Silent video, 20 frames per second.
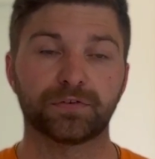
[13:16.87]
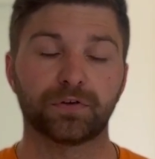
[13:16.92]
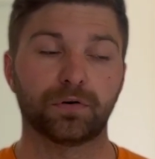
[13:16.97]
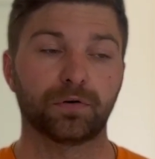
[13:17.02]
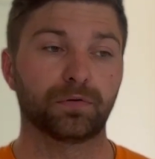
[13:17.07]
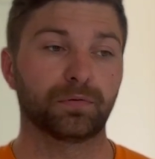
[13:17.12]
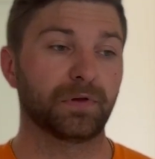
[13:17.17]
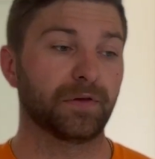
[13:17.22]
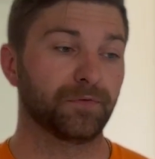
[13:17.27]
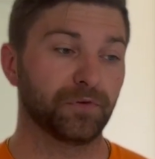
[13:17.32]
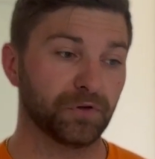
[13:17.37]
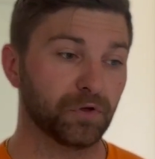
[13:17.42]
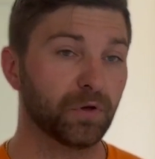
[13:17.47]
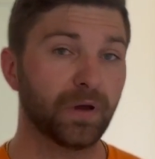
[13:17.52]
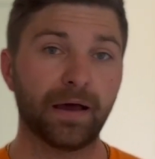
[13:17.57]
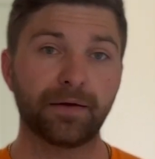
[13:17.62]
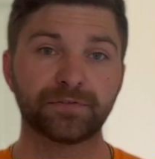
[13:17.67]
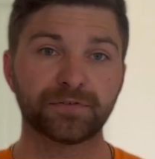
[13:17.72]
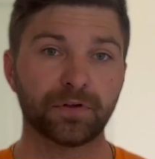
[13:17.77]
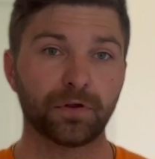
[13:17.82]
So if you do
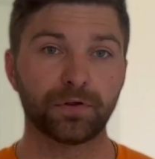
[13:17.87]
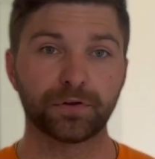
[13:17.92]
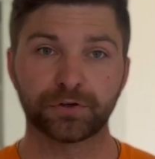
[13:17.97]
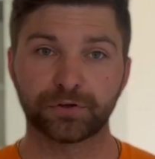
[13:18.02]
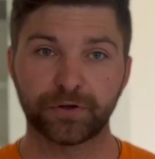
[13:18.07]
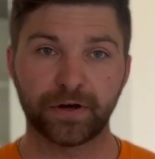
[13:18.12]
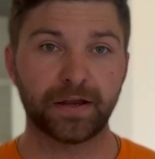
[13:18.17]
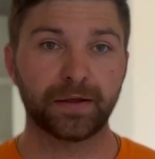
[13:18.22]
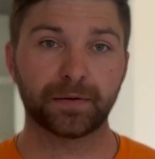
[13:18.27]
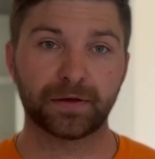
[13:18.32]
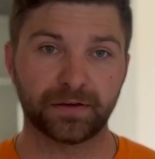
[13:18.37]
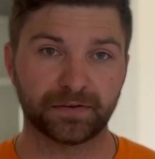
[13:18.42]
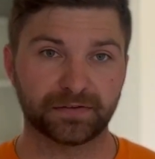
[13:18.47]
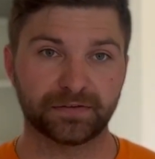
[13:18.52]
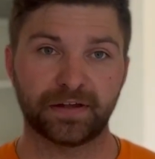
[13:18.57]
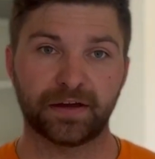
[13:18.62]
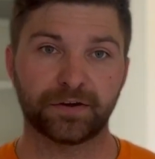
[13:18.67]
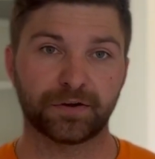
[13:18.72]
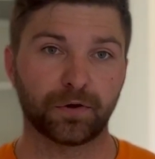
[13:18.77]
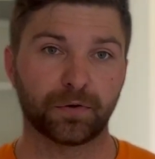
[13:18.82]
have solar, great, because
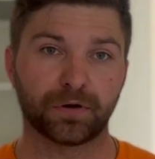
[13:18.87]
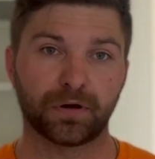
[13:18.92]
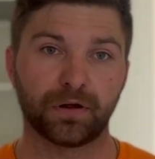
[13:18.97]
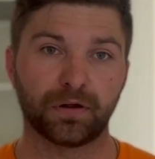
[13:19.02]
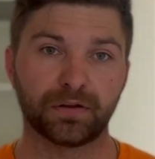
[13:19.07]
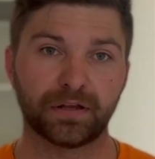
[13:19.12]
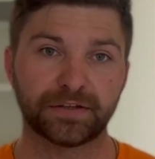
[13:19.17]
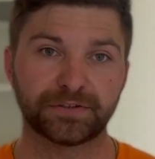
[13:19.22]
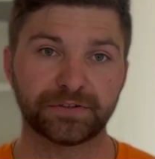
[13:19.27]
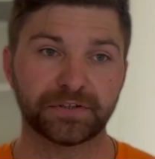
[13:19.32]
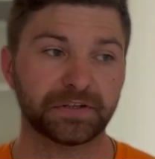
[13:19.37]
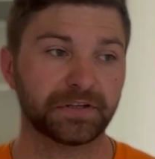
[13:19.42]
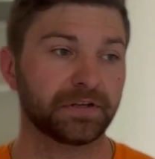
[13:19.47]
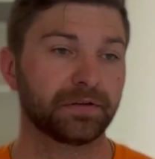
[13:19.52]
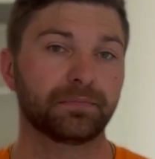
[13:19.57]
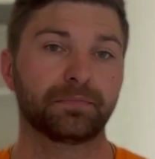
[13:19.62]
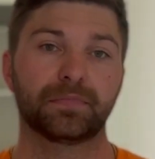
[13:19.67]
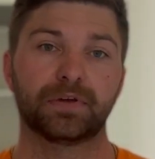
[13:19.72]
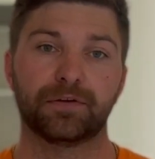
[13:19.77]
now you're going all electric.